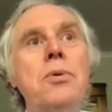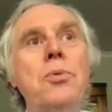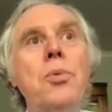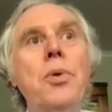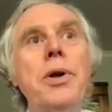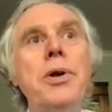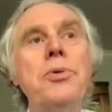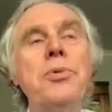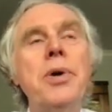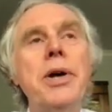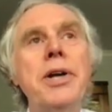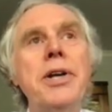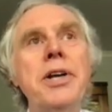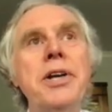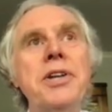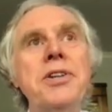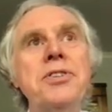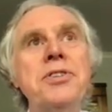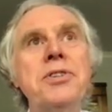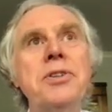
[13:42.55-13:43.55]
when
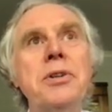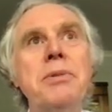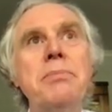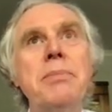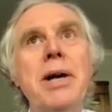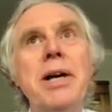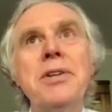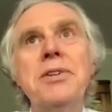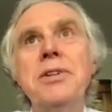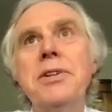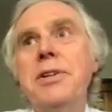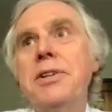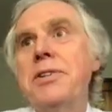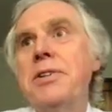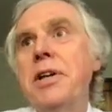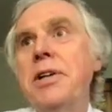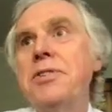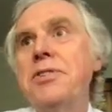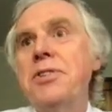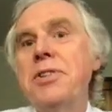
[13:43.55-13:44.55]
radiation and matter are
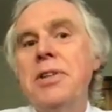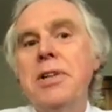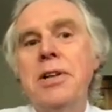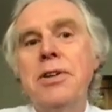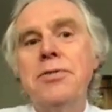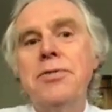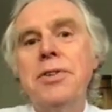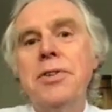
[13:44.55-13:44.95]
dense enough